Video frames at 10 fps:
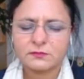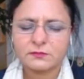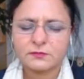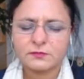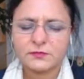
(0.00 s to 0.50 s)

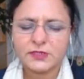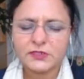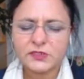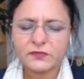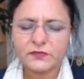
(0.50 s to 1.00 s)
Does
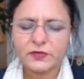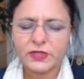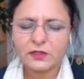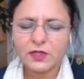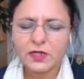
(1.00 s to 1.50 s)
she feel
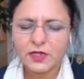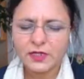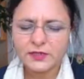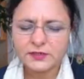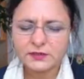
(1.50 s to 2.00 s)

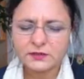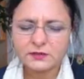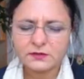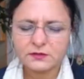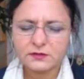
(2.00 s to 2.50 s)
heard?
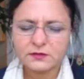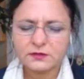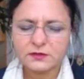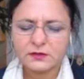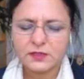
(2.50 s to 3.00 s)

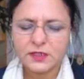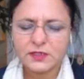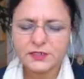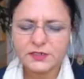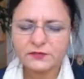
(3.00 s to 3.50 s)
Does
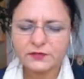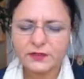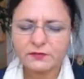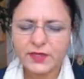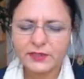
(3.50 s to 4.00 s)
she feel
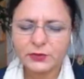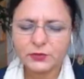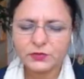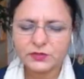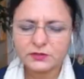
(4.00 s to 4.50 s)

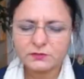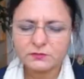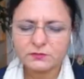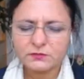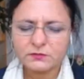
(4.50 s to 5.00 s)
valued?
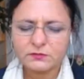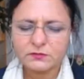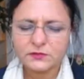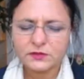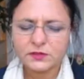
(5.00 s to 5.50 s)

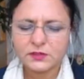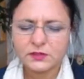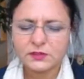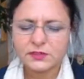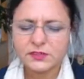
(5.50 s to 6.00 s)

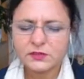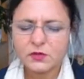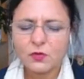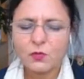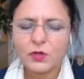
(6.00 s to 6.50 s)
Just
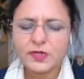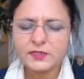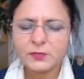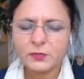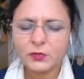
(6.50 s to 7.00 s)
what are
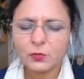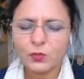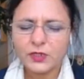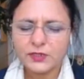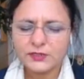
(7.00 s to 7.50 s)
some of the
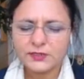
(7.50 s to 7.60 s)
words